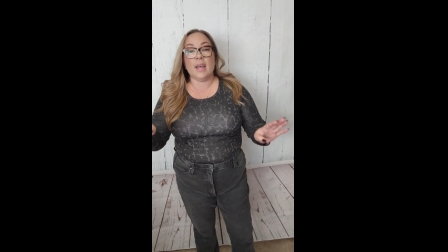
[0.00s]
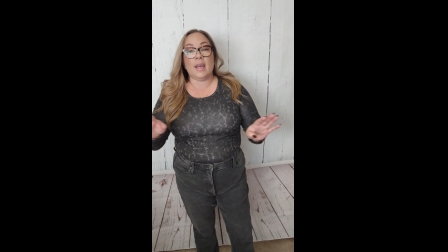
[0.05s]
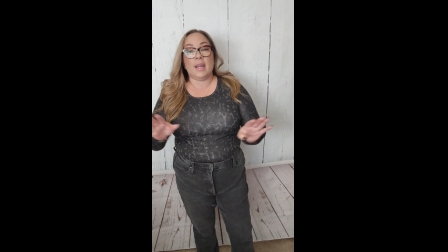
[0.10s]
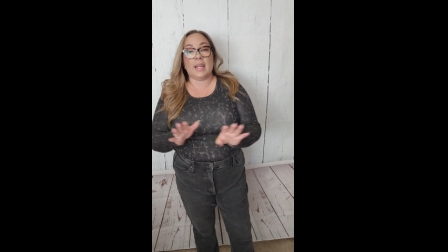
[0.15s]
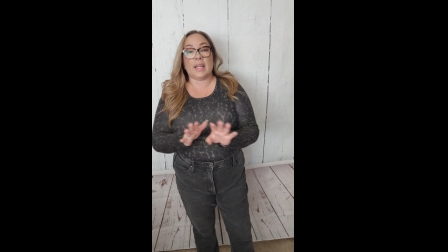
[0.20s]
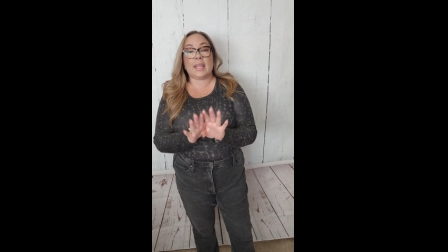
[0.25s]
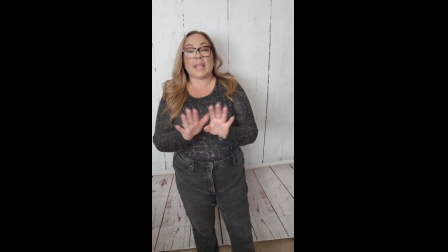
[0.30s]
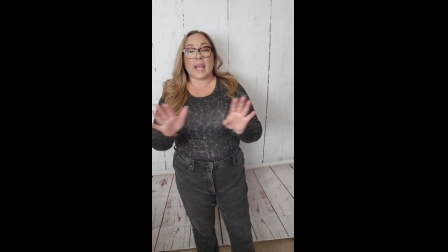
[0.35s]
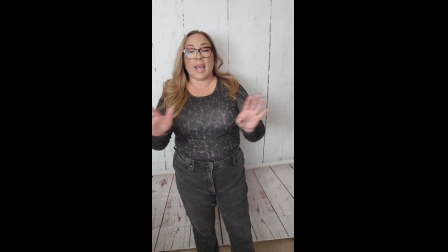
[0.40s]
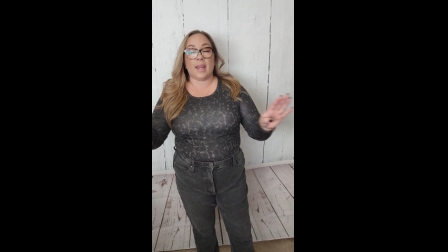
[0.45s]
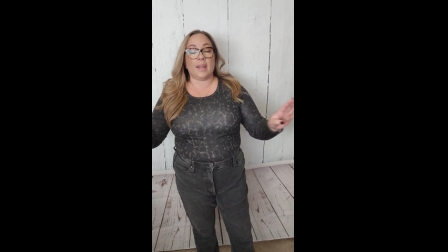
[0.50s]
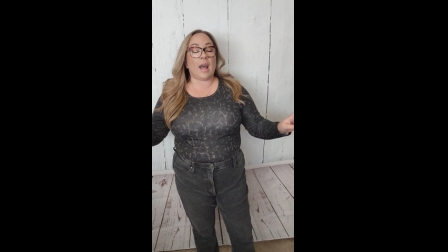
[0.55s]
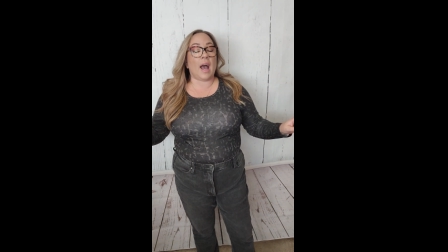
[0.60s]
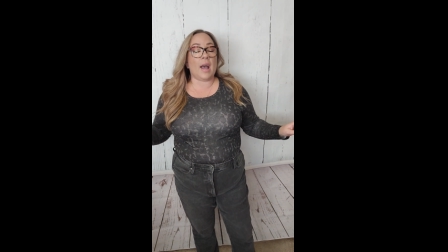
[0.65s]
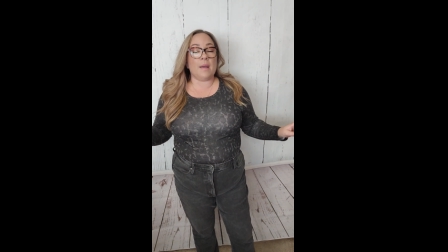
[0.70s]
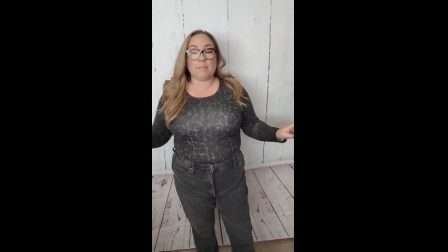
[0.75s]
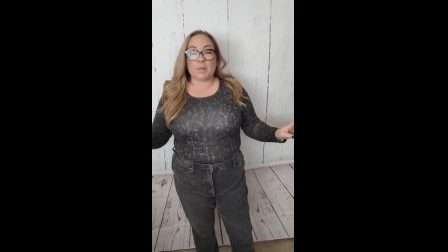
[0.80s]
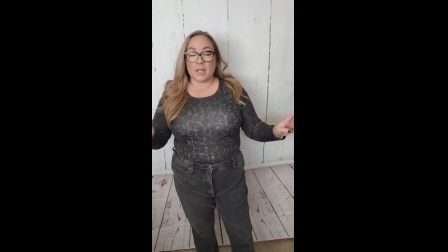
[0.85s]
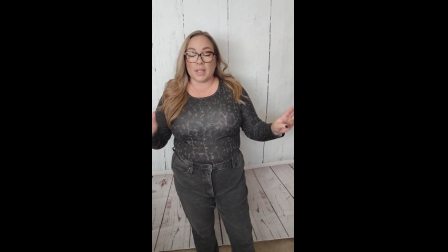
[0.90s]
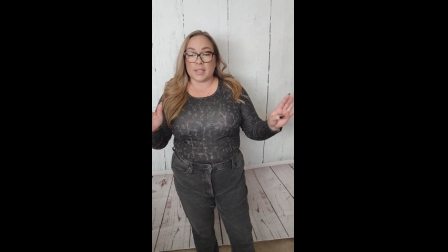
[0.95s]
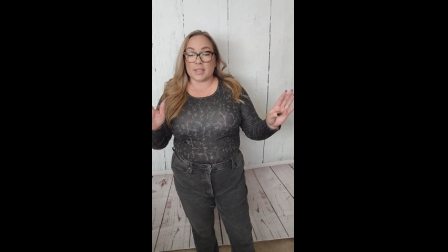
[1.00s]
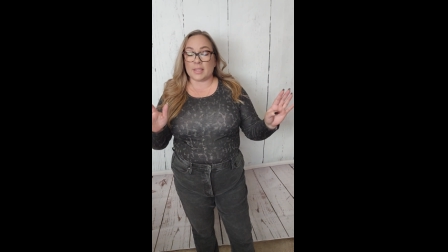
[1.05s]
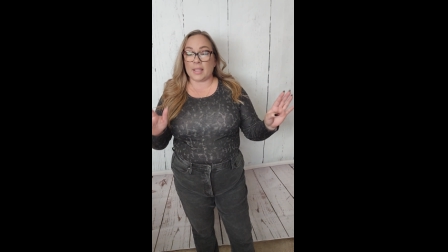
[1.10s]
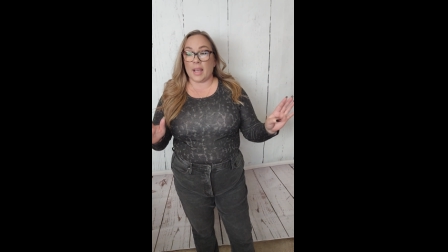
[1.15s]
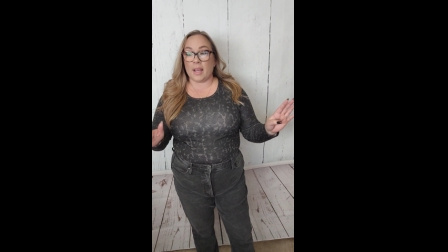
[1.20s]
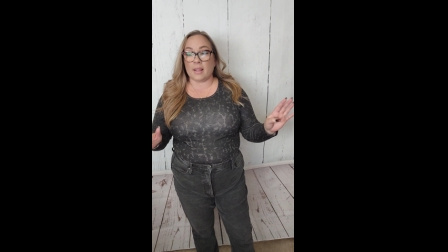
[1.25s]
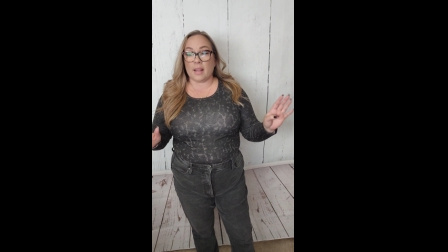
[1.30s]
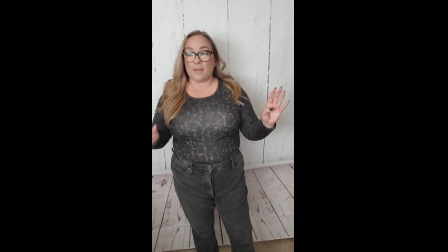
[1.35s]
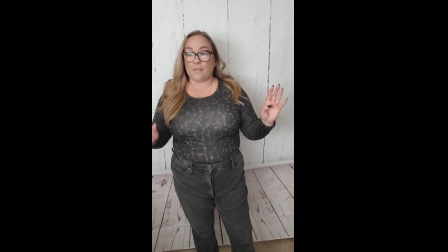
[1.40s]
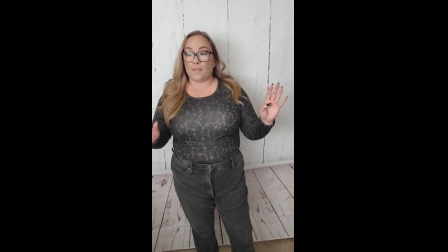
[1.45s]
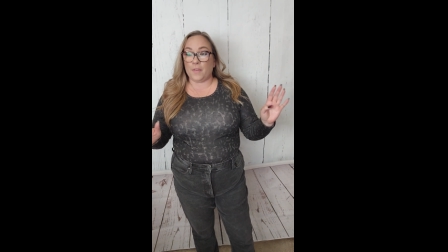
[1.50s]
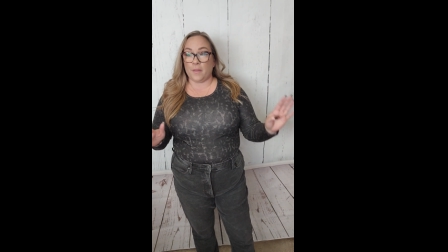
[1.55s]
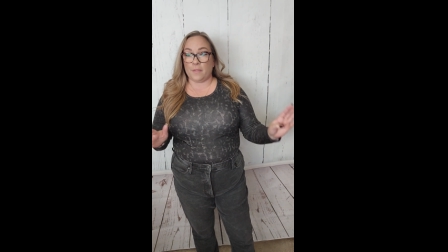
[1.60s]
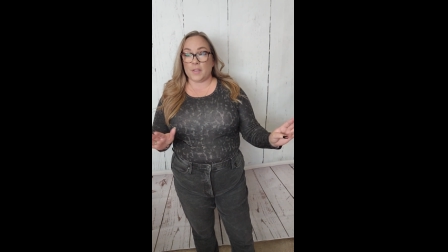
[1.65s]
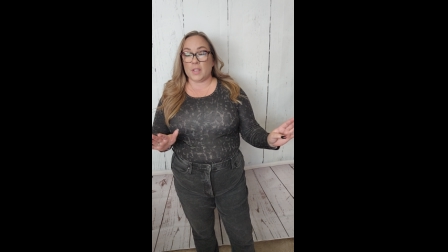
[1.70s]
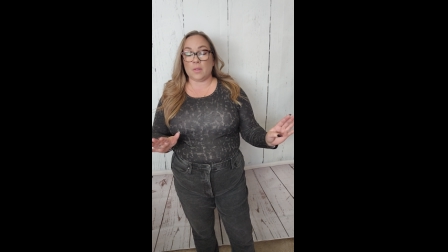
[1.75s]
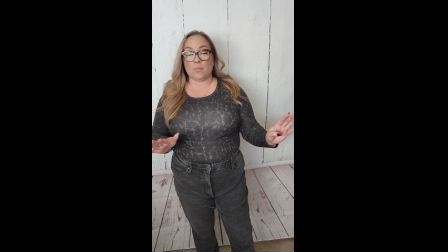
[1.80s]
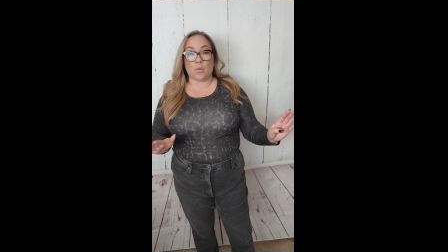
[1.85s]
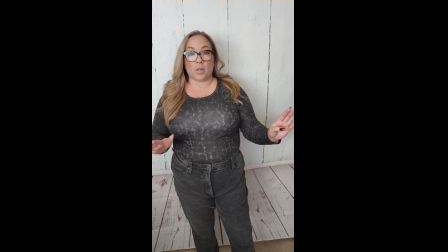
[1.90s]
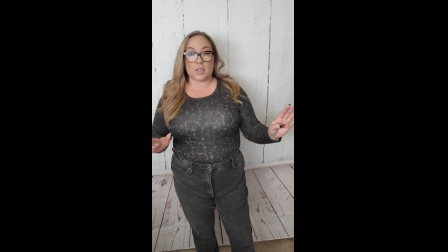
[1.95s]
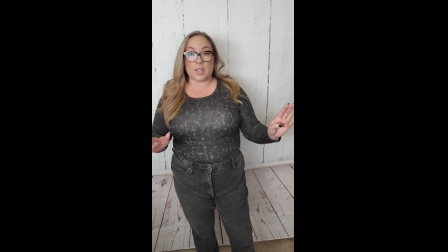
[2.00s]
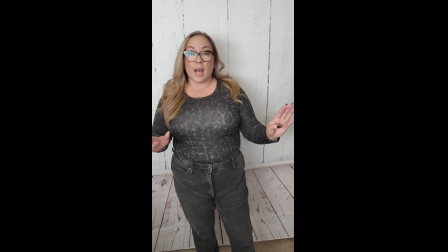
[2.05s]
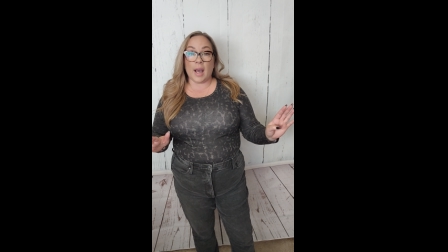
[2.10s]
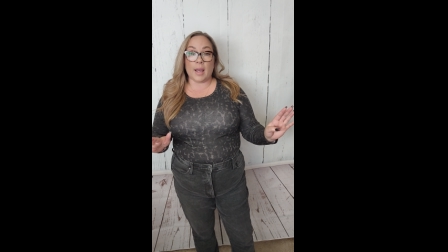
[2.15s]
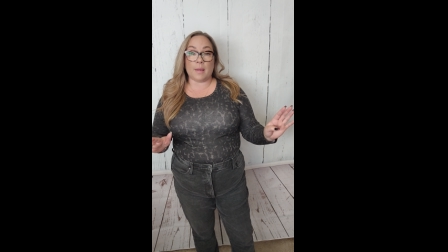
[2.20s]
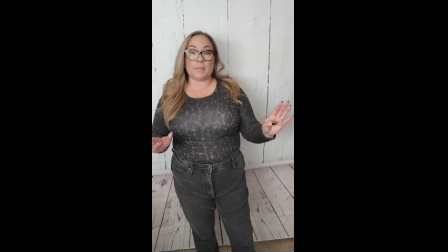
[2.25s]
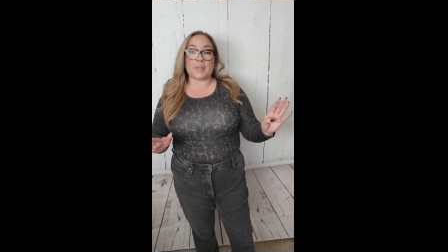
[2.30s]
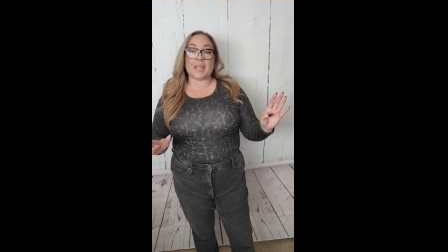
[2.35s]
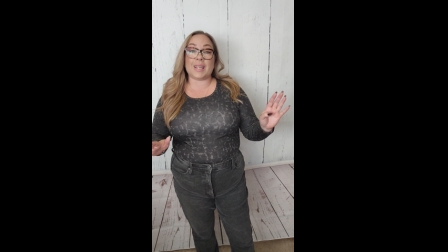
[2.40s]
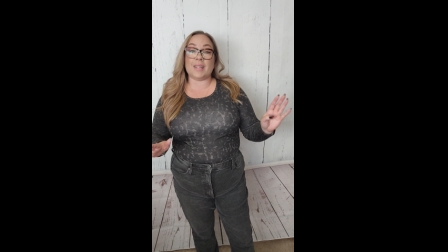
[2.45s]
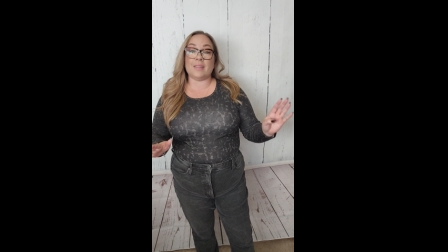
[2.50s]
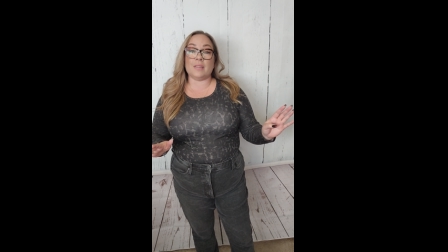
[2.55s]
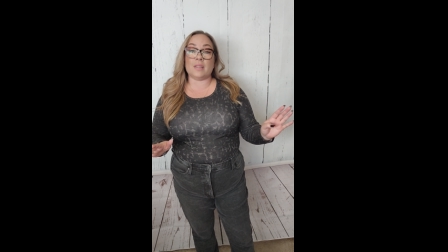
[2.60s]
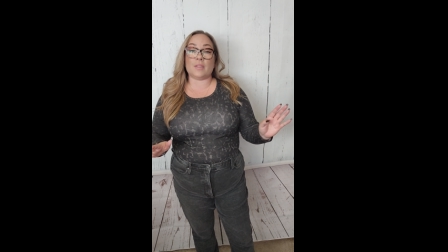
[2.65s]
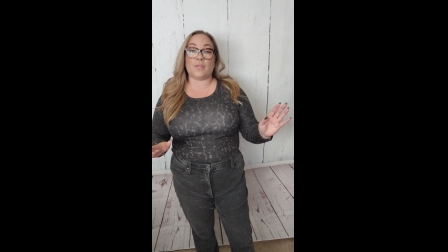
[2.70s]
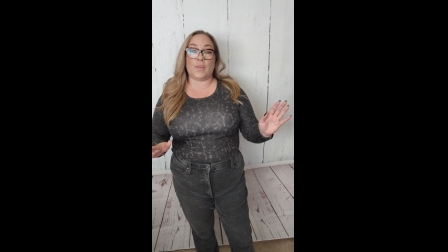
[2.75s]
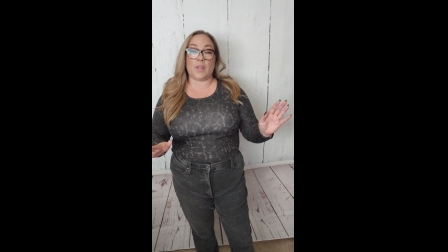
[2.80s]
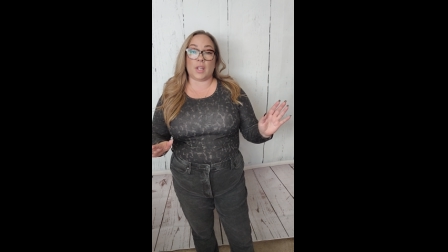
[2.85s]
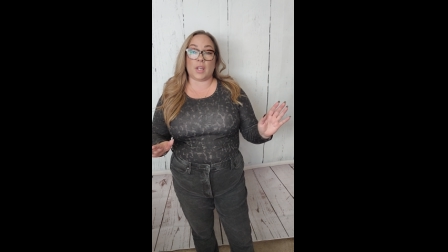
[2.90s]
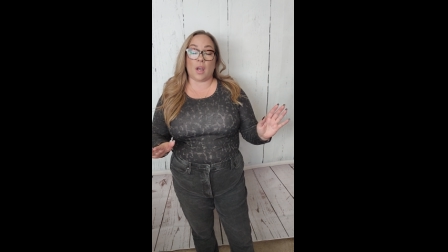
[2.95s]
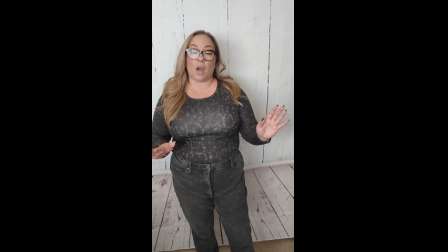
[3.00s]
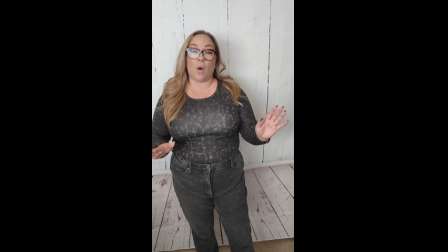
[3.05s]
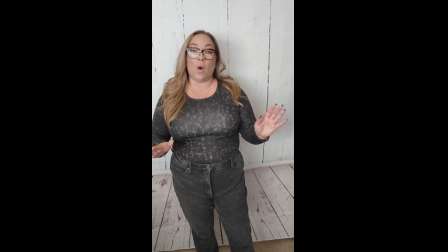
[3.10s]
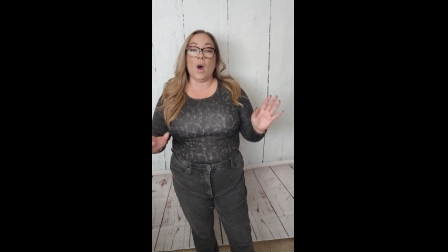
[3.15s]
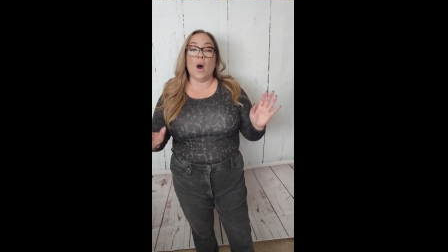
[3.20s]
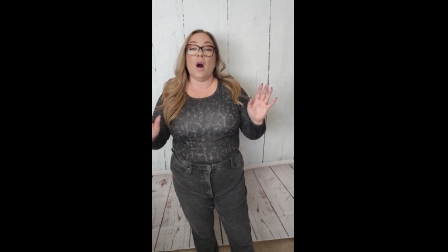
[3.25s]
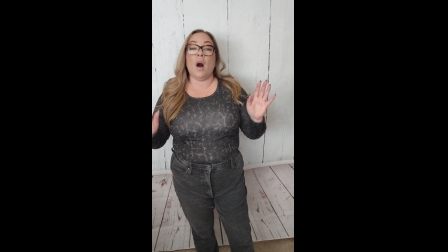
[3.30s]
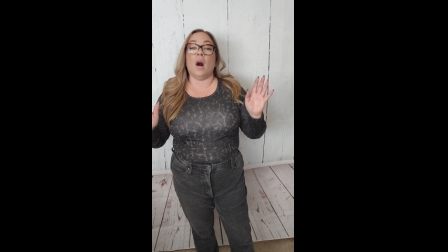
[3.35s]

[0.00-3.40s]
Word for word: And again, I'm going to say it like 15 more times in this video.